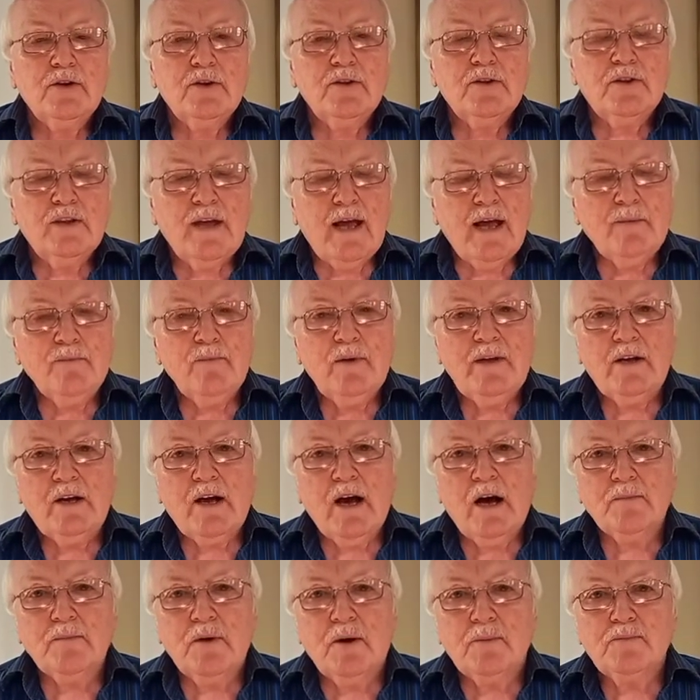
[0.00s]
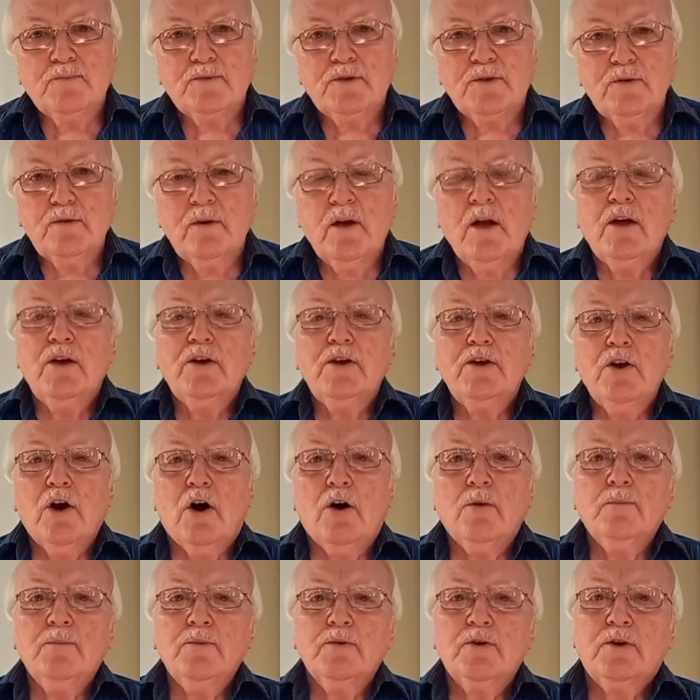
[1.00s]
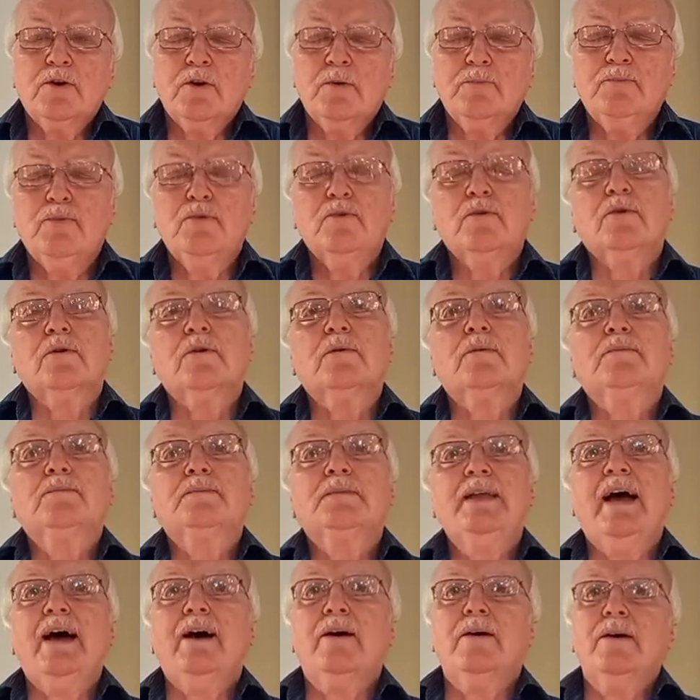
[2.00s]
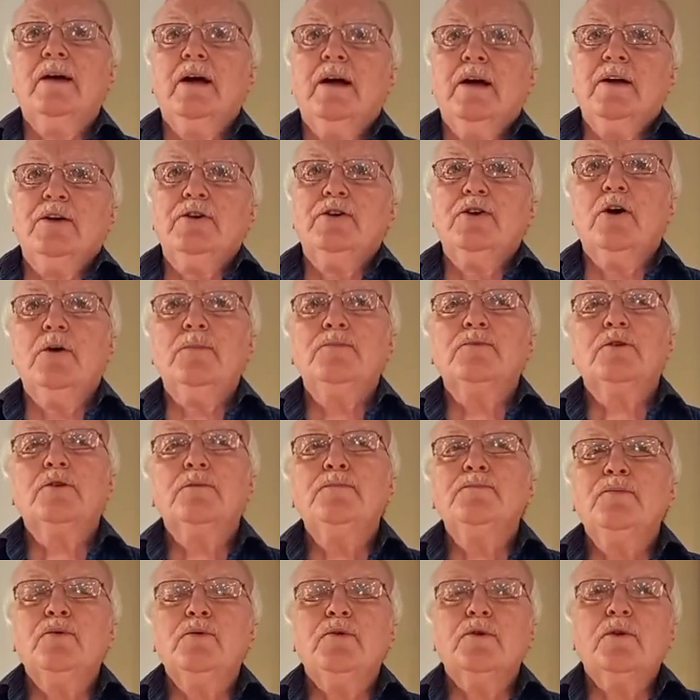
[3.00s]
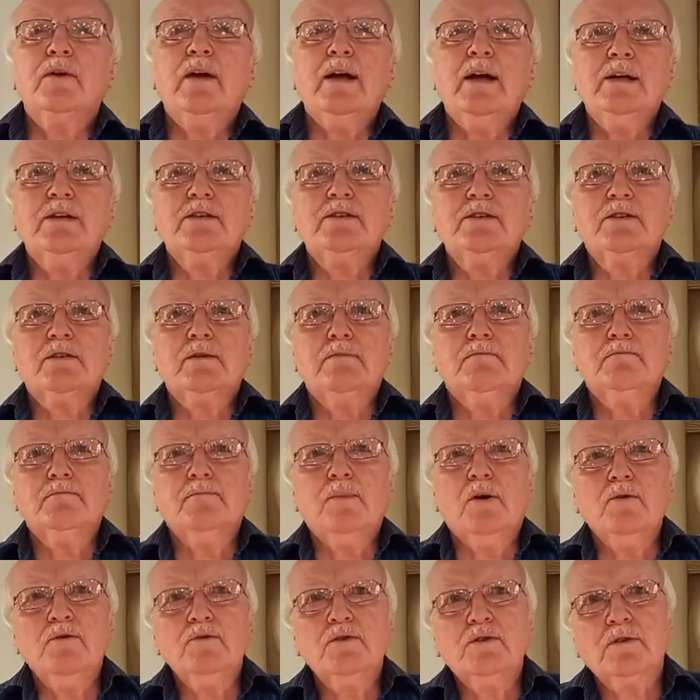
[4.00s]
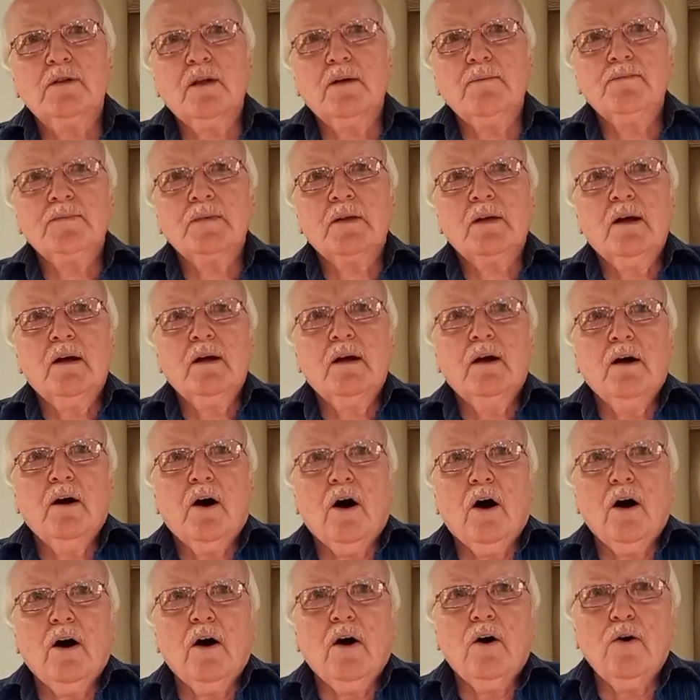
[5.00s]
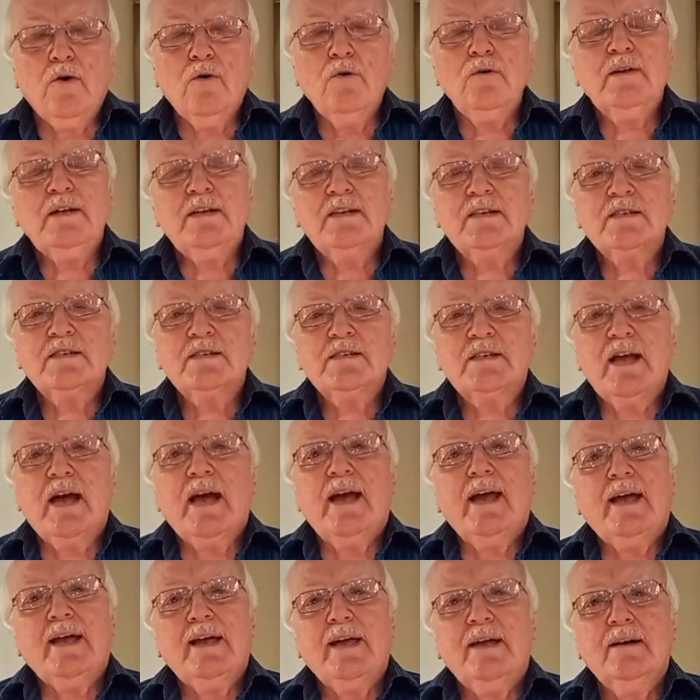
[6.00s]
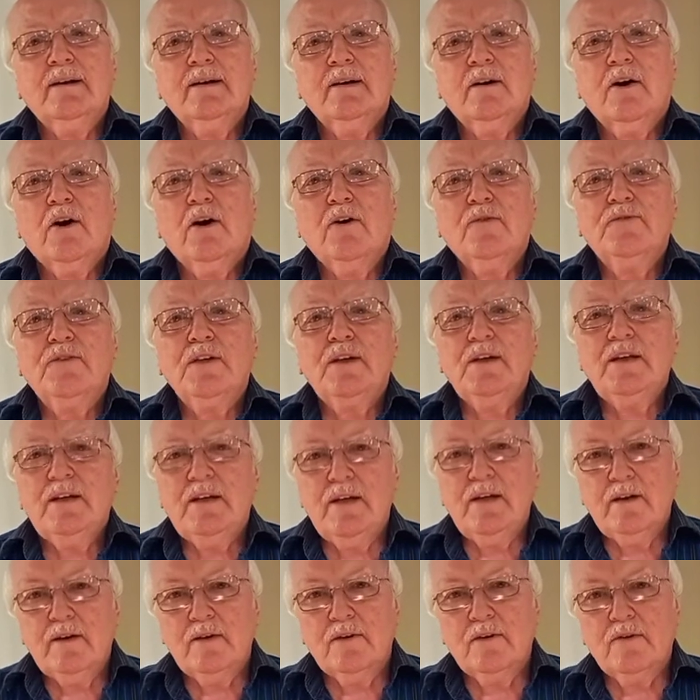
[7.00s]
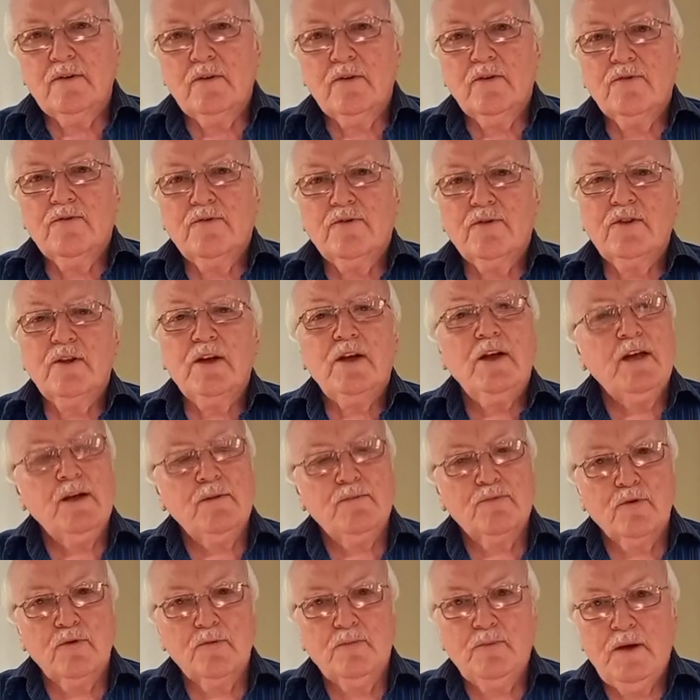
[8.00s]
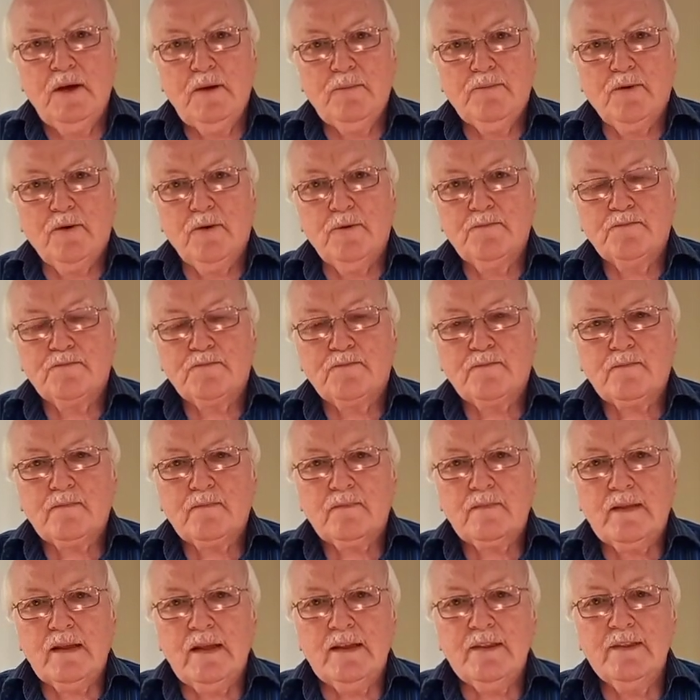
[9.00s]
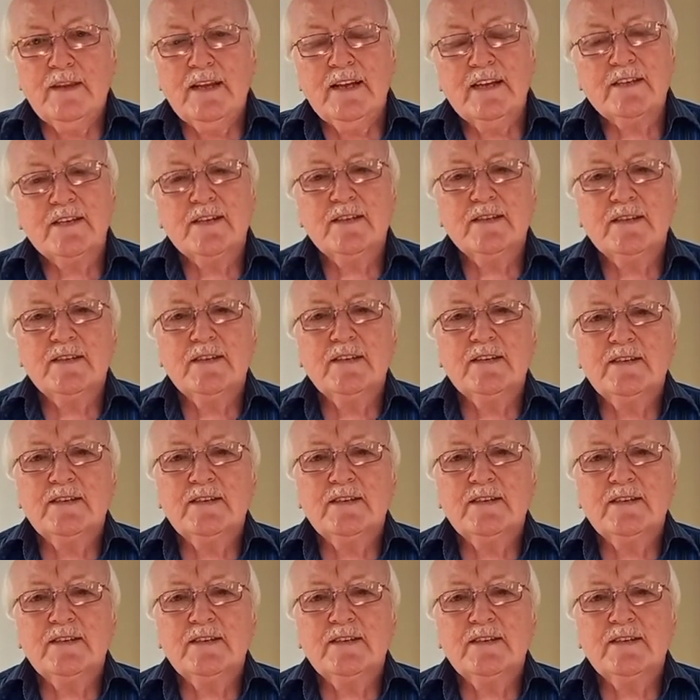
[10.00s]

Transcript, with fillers: Then we come up to Yom Kippur. Now, Yom Kippur is the most holiest day of the year for the Hebrew people. This is the